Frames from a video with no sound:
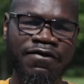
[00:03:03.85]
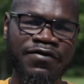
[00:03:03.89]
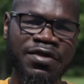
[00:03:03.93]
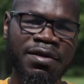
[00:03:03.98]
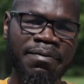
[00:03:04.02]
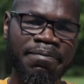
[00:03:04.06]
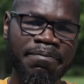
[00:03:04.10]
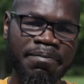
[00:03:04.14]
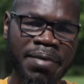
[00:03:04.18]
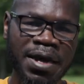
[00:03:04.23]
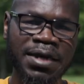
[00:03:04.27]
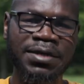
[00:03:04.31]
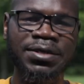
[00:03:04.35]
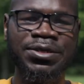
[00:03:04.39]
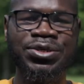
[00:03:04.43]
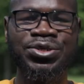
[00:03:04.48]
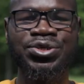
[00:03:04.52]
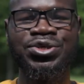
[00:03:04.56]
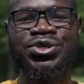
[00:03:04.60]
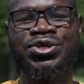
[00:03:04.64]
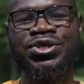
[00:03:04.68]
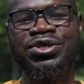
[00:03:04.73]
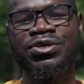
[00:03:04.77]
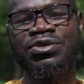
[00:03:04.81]
of the best
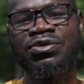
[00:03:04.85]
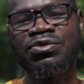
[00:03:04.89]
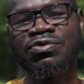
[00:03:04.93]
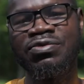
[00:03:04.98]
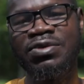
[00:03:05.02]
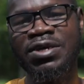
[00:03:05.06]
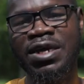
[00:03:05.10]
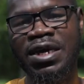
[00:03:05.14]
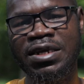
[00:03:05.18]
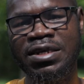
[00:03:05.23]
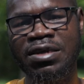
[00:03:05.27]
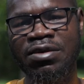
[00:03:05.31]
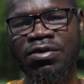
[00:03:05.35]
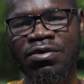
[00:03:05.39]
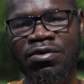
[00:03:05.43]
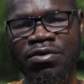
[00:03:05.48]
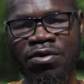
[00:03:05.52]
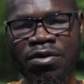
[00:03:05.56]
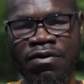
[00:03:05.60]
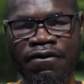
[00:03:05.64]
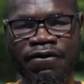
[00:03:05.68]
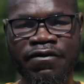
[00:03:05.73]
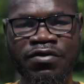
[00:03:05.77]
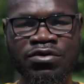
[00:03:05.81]
tricks to getting
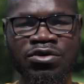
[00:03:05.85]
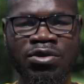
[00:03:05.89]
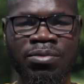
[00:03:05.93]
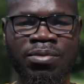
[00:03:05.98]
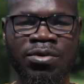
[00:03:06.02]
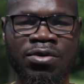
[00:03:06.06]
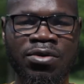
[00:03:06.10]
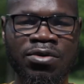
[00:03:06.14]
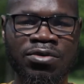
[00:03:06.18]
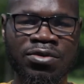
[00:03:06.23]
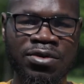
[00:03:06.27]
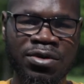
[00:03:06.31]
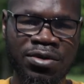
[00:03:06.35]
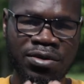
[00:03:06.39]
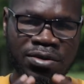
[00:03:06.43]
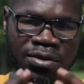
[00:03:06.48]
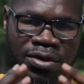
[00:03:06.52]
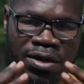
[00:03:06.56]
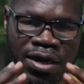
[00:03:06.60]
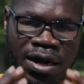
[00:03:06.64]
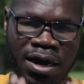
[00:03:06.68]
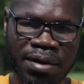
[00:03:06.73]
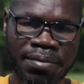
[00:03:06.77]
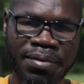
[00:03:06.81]
comfortable on
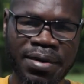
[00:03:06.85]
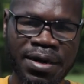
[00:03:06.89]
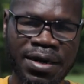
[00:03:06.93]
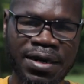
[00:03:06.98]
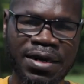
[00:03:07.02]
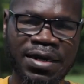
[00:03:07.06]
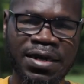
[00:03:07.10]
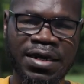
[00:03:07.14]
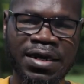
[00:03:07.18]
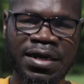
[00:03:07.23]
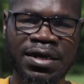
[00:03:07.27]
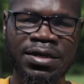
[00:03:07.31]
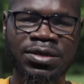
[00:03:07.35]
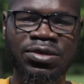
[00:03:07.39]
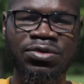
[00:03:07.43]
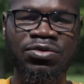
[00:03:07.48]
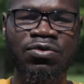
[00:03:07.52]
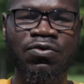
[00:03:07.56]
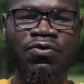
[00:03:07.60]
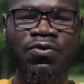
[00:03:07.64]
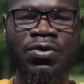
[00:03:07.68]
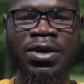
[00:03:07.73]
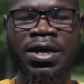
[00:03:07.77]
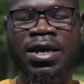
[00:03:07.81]
camera is
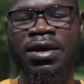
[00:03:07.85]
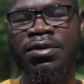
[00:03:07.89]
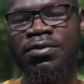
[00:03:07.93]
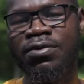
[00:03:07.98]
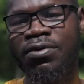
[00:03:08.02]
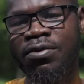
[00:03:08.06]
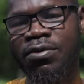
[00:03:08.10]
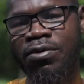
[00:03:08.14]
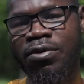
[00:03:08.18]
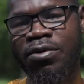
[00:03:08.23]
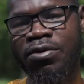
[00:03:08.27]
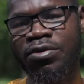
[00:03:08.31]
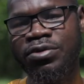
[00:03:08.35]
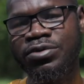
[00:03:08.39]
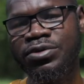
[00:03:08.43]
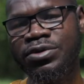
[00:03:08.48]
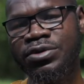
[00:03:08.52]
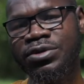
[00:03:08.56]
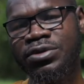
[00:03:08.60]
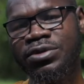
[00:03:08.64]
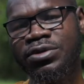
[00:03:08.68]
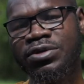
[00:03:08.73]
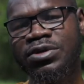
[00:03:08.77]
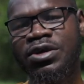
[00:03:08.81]
to wear
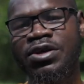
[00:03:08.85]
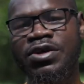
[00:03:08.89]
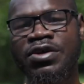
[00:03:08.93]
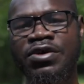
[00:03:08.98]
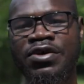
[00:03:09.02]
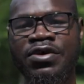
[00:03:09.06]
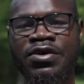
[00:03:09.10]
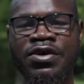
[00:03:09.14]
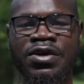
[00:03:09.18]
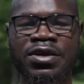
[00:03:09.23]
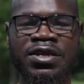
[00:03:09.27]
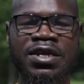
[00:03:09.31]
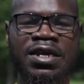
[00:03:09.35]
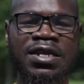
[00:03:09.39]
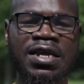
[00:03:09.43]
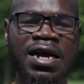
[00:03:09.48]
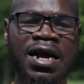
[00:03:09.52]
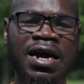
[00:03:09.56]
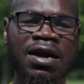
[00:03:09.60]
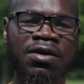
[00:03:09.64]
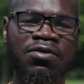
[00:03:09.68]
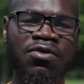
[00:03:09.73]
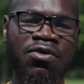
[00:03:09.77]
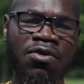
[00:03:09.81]
clothes that
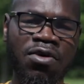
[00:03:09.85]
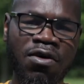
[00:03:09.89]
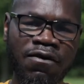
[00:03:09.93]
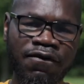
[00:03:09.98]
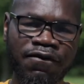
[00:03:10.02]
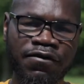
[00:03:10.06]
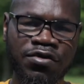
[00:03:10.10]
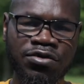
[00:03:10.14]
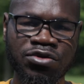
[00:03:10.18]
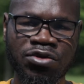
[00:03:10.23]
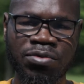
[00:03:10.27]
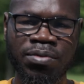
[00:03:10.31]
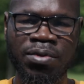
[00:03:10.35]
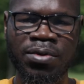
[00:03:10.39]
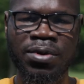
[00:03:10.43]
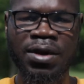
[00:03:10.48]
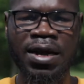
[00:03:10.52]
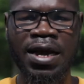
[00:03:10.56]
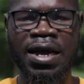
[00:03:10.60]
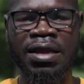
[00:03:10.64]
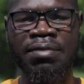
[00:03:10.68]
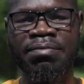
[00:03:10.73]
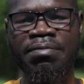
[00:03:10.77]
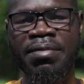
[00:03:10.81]
are comfortable
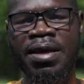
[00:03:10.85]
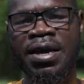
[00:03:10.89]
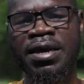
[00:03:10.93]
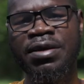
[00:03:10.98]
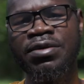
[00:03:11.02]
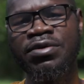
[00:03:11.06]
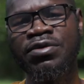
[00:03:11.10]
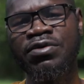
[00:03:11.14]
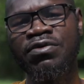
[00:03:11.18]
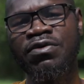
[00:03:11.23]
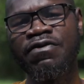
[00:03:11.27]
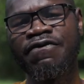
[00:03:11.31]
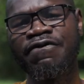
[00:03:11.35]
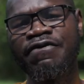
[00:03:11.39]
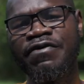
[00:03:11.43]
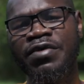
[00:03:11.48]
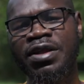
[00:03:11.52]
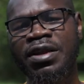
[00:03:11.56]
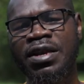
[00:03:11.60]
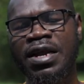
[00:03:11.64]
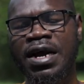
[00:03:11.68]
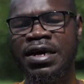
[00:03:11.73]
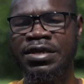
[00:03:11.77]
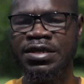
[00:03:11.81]
and make you
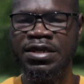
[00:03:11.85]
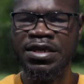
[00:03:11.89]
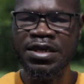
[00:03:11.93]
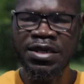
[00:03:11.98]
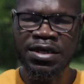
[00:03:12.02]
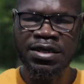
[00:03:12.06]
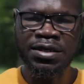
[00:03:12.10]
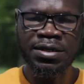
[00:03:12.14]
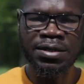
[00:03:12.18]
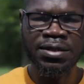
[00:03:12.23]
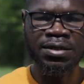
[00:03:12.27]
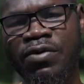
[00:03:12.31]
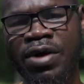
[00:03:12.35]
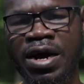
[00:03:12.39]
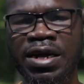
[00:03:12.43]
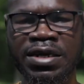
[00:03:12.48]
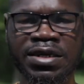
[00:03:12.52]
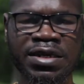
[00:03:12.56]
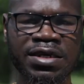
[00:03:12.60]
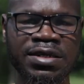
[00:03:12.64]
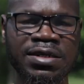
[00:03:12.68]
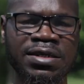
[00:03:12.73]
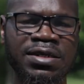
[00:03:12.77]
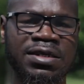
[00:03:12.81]
feel at ease. While
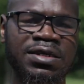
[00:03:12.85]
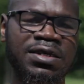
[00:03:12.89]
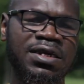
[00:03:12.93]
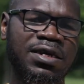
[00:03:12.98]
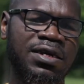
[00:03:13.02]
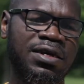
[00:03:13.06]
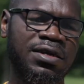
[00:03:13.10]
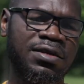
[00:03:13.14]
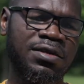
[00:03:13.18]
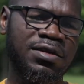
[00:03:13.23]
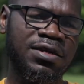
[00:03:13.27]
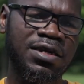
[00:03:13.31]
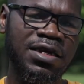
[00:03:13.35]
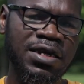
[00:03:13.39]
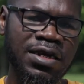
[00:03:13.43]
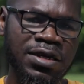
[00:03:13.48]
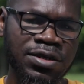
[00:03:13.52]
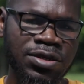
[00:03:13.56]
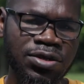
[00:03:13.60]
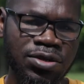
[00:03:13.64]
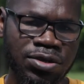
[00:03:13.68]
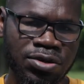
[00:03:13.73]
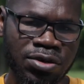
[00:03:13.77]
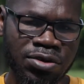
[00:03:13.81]
this is an
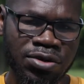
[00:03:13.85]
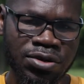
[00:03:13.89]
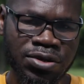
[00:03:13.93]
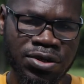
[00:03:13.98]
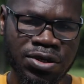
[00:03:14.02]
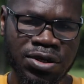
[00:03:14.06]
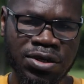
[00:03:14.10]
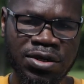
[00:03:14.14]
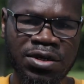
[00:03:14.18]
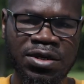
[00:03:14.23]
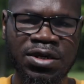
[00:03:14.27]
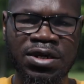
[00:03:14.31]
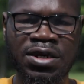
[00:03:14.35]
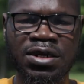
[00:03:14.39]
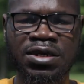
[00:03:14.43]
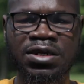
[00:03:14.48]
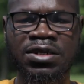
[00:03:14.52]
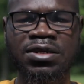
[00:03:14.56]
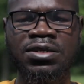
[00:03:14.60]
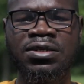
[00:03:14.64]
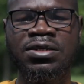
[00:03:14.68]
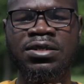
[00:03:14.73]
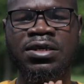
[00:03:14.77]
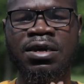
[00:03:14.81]
easy solution, it
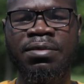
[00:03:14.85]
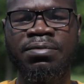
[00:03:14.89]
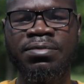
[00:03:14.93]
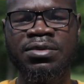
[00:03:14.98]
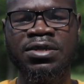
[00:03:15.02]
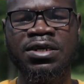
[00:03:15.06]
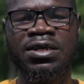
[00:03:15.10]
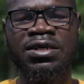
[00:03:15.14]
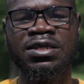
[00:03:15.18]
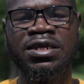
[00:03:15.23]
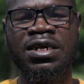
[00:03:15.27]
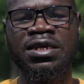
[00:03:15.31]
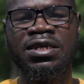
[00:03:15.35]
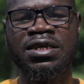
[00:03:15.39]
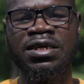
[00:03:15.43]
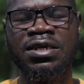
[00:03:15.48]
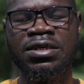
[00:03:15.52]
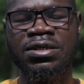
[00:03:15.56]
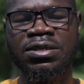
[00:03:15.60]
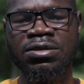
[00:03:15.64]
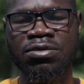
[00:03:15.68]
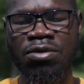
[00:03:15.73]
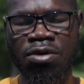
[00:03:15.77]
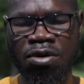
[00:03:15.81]
is something that
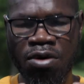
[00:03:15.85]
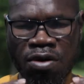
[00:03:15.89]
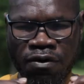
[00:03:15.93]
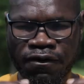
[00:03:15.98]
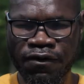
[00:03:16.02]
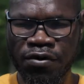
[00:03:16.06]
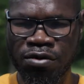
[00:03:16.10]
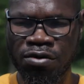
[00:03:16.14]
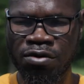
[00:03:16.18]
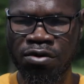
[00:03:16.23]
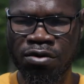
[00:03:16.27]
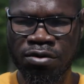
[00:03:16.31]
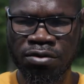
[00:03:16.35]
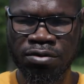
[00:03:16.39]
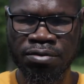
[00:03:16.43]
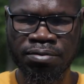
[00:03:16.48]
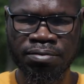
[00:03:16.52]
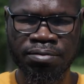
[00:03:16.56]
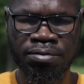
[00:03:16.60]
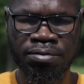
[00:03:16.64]
is overlooked.